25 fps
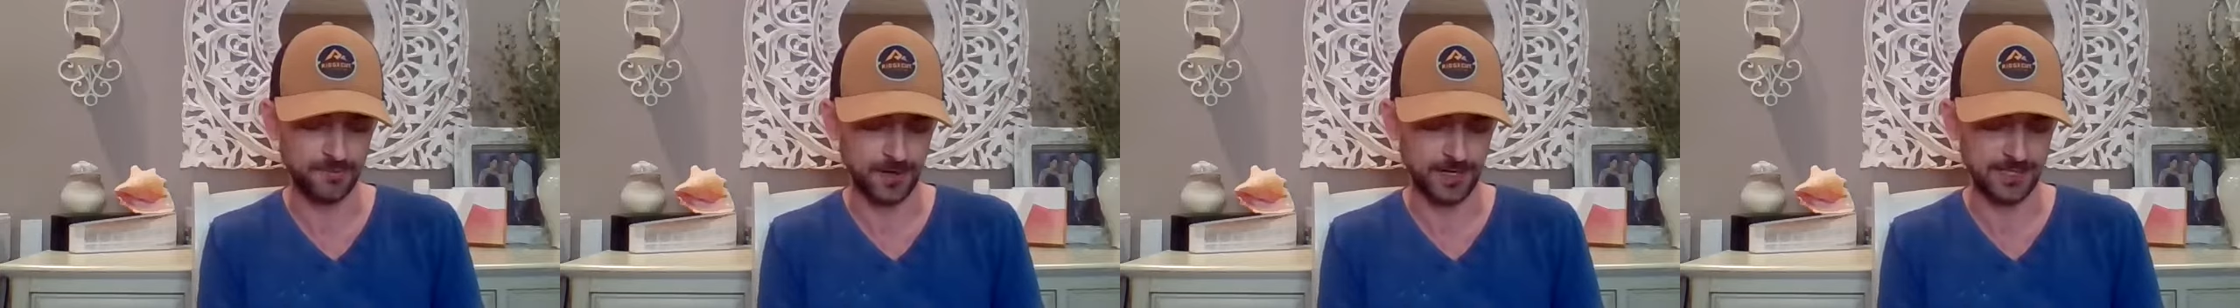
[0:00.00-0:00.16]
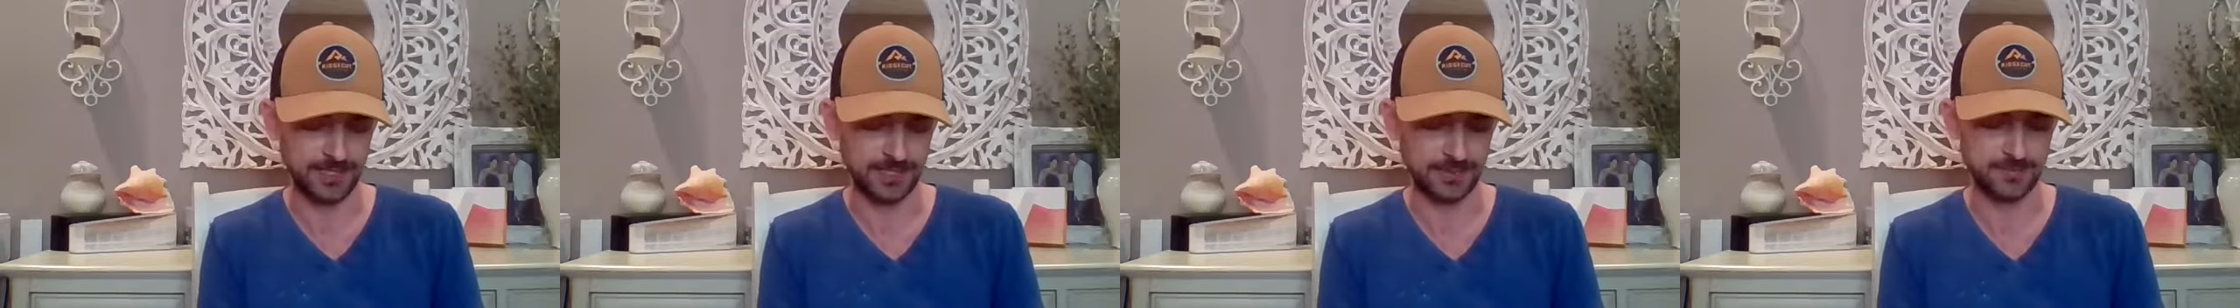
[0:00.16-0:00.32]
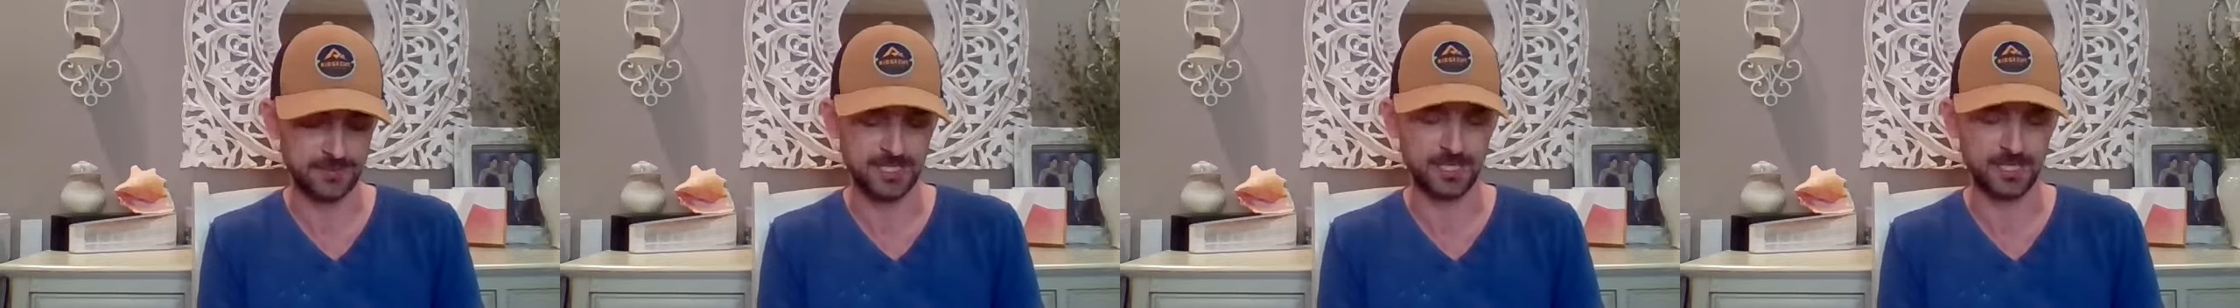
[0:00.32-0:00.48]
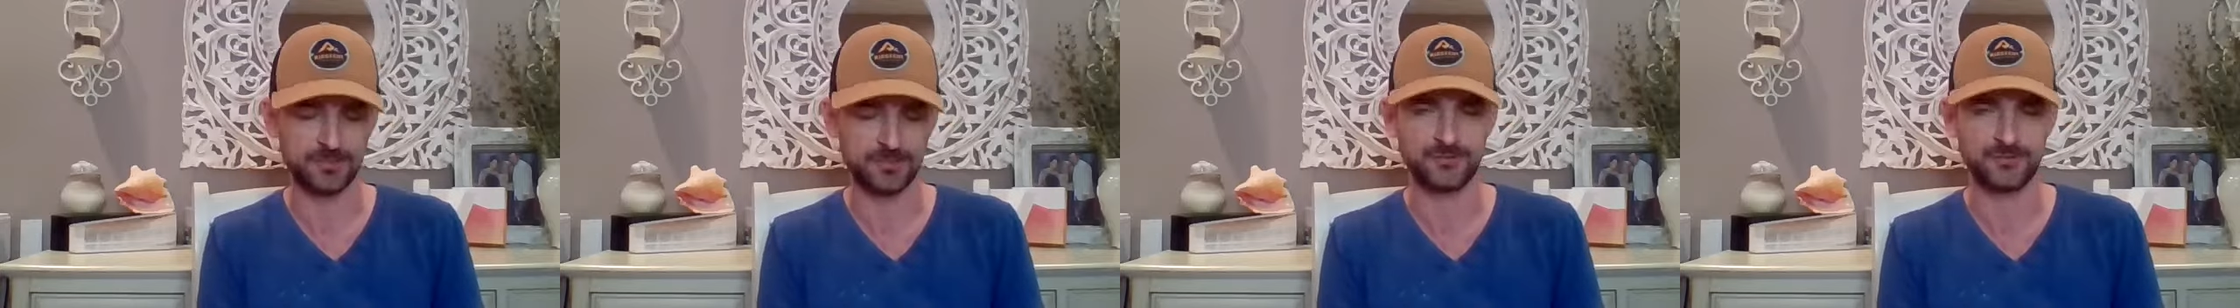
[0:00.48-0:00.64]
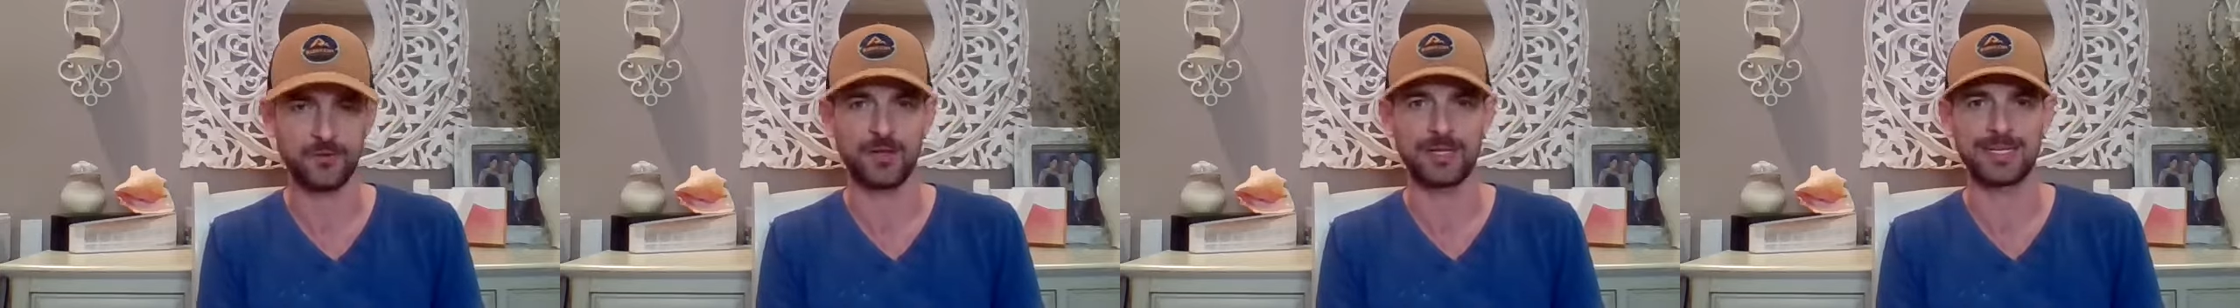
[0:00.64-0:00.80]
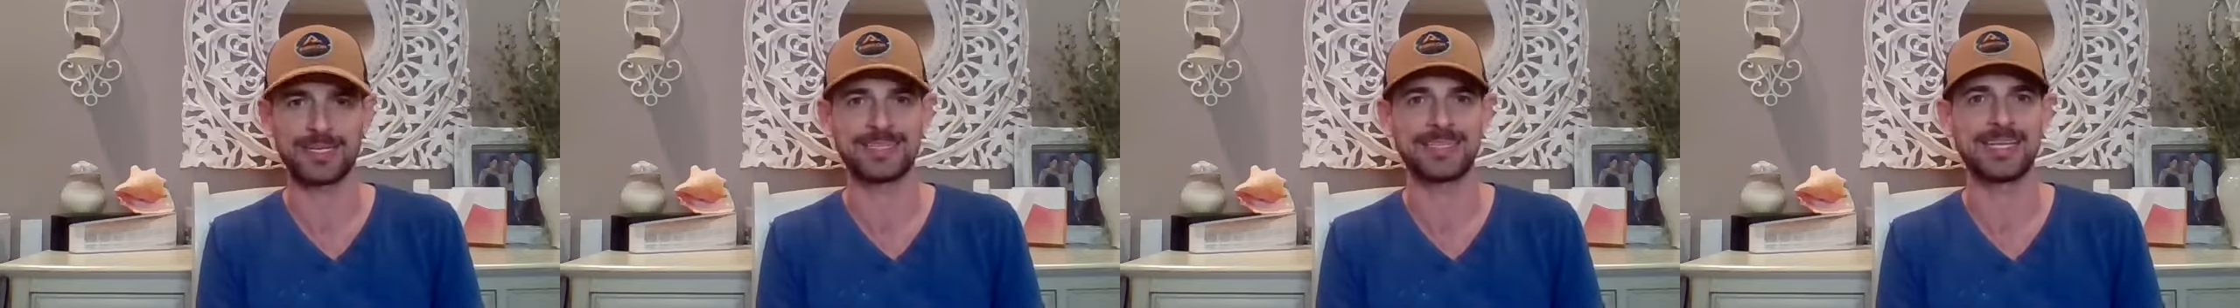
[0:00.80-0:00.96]
find themselves
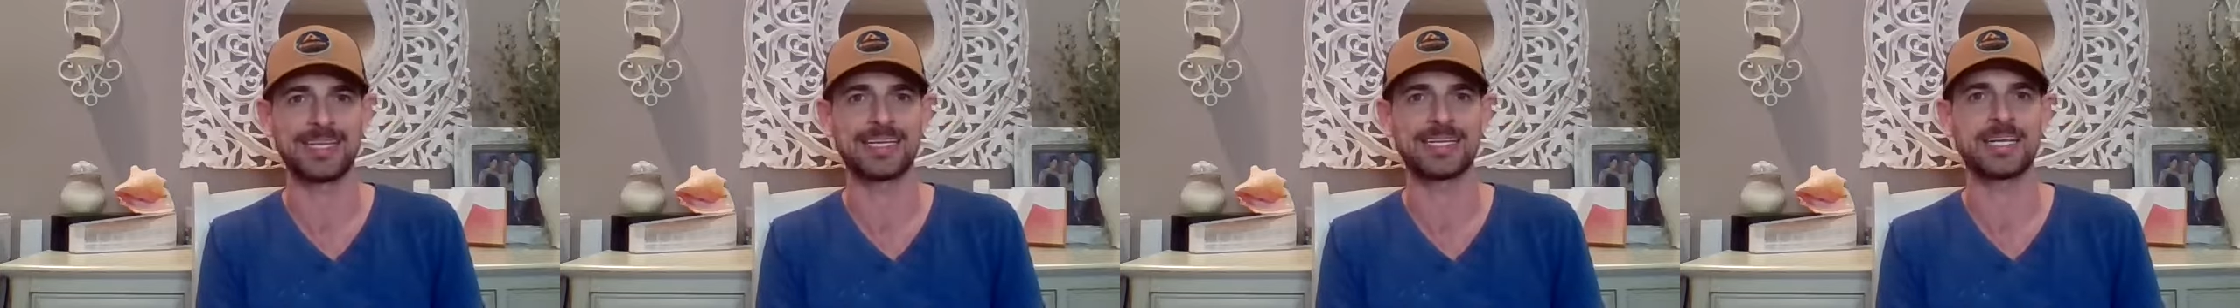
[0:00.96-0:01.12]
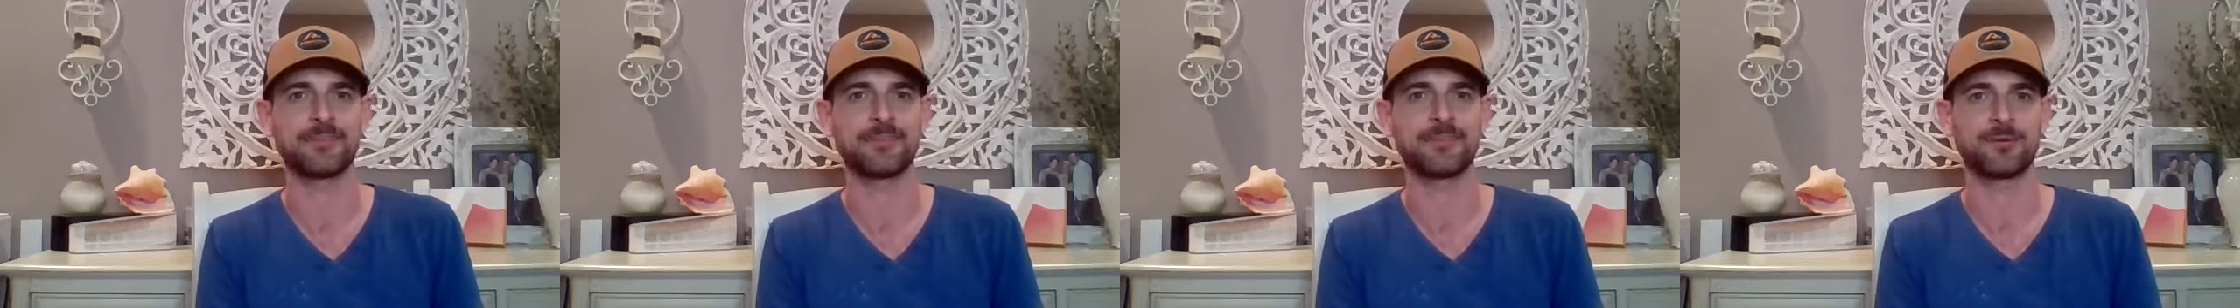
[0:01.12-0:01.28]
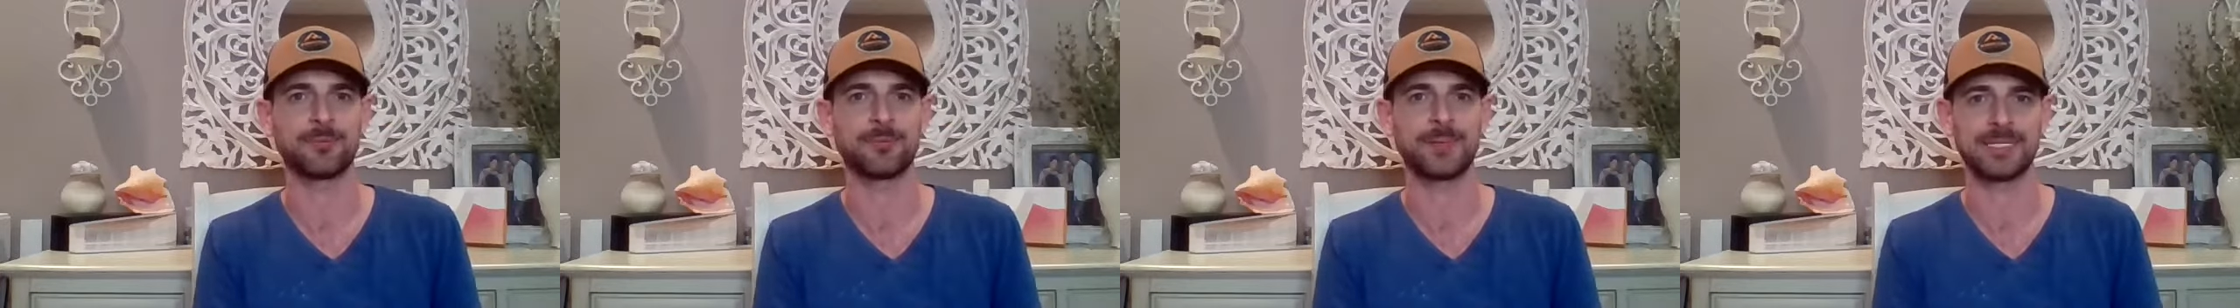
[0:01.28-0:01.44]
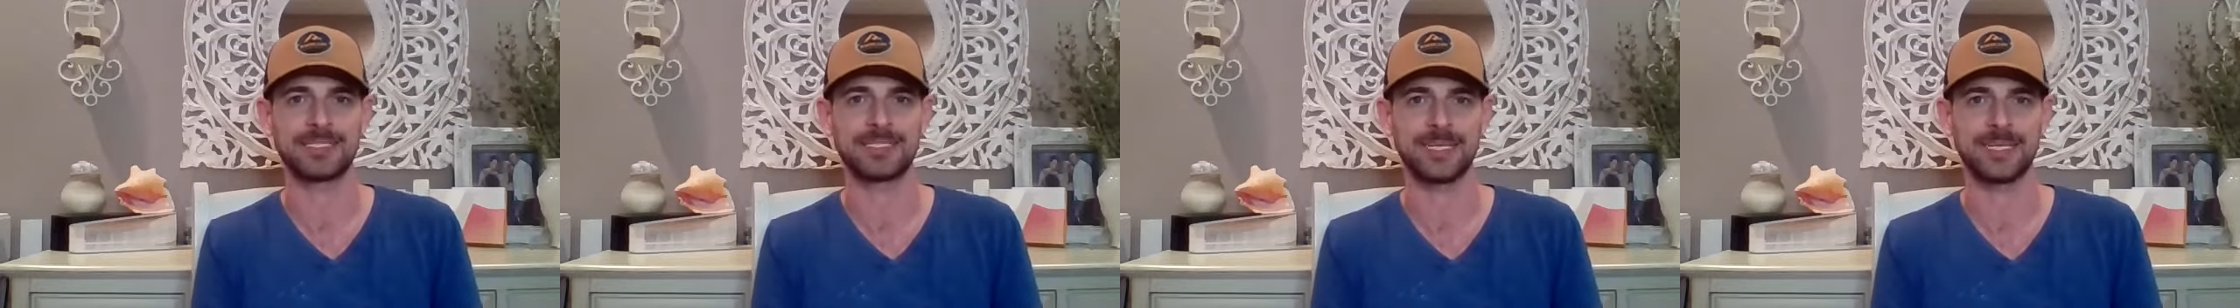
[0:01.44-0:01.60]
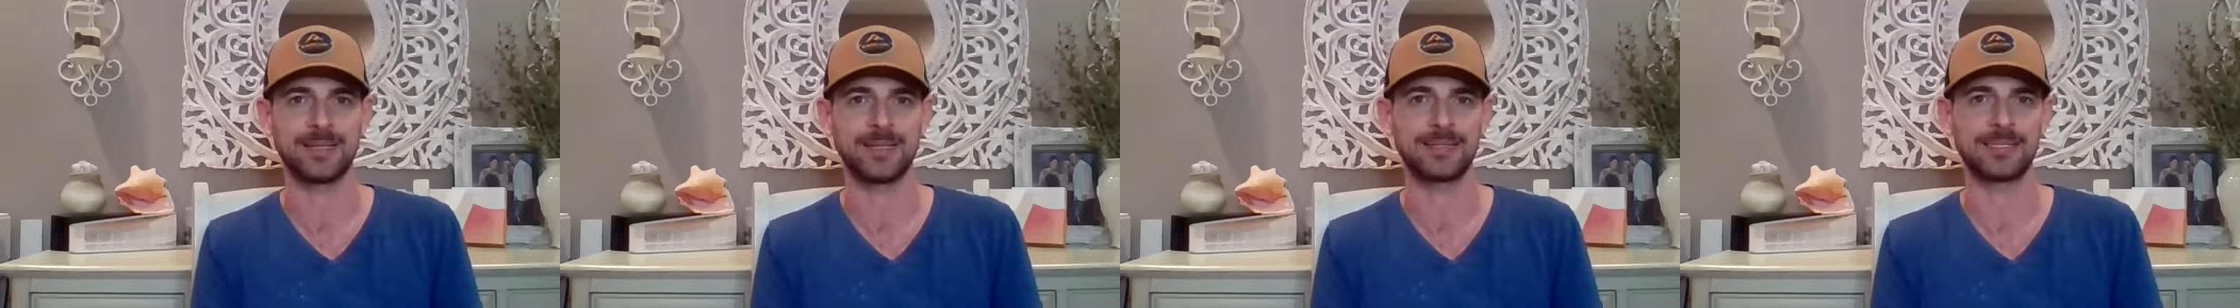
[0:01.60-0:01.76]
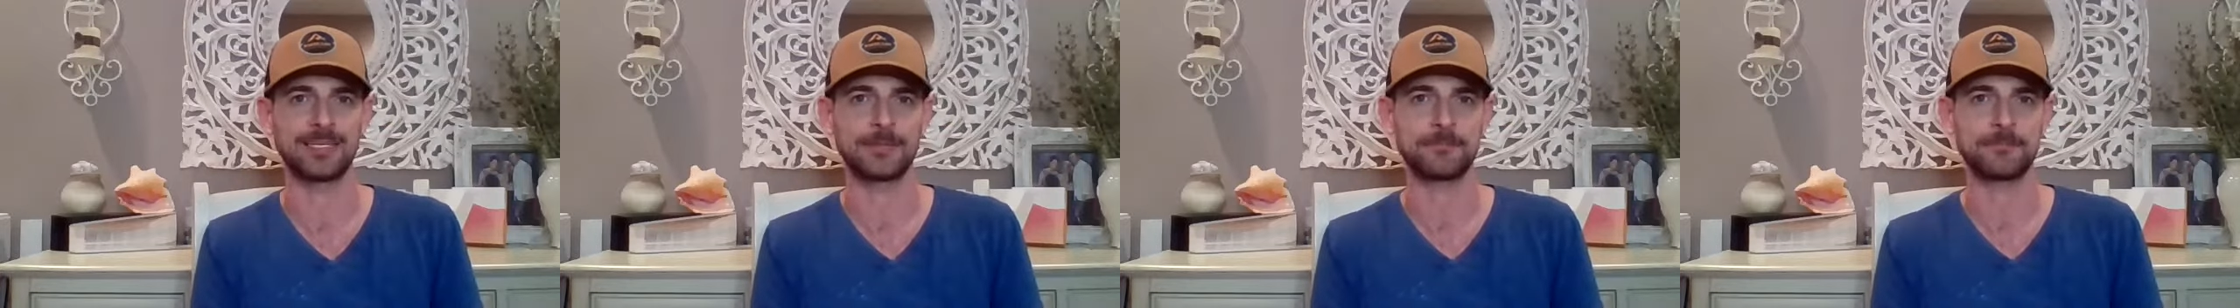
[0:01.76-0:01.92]
falling in that giver
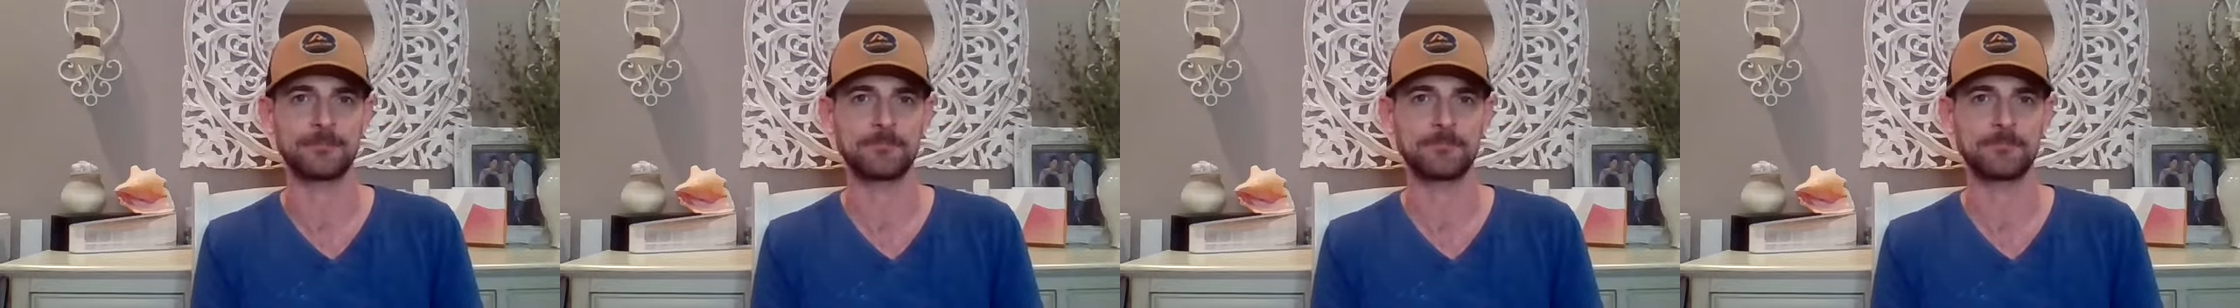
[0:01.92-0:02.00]
mentality